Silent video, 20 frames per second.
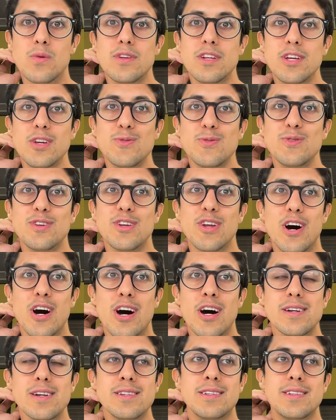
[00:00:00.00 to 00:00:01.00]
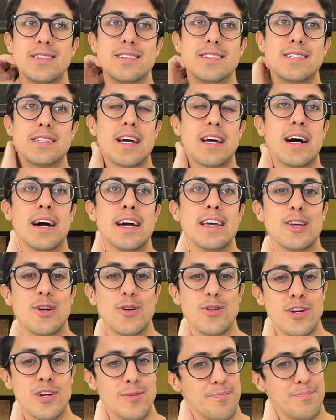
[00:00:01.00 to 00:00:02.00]
do you not tie your
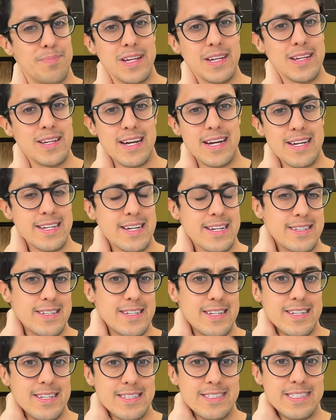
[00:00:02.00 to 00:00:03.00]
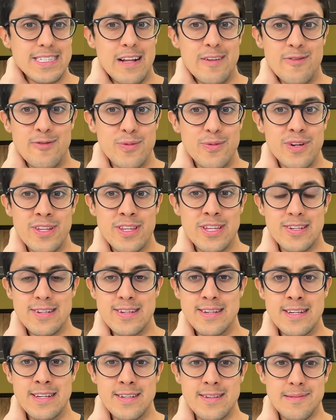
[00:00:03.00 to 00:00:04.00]
complete identity and self worth
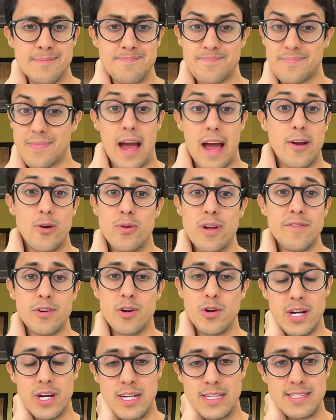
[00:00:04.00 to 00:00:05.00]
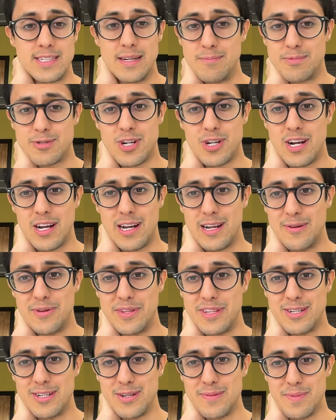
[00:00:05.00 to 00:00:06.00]
to it? I don't have a good answer. I'm struggling with
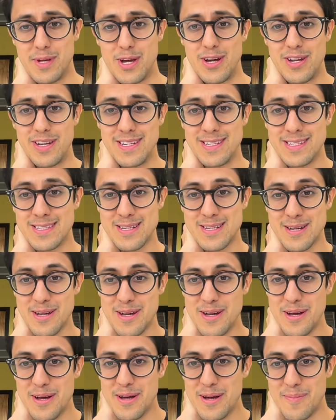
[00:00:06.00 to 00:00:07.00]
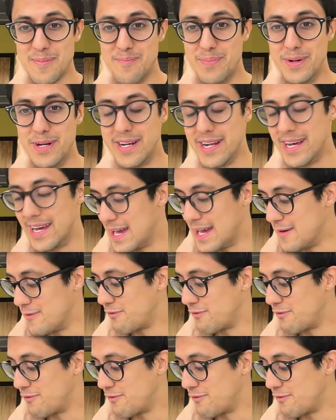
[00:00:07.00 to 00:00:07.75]
it, to be honest. But I have